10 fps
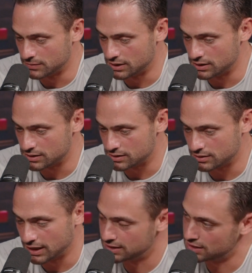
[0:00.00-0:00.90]
is
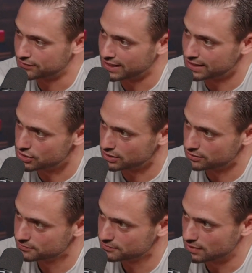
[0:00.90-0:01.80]
the idea of aging.
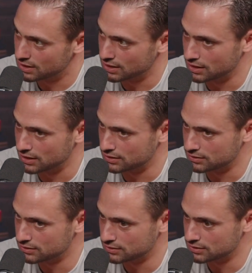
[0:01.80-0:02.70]

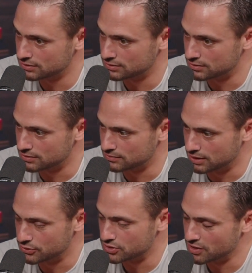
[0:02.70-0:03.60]
And it
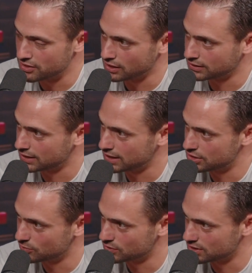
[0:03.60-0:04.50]
used to be thought that
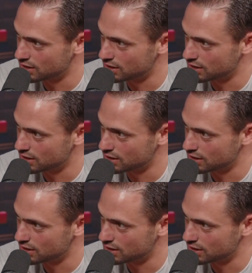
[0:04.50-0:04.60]
aging was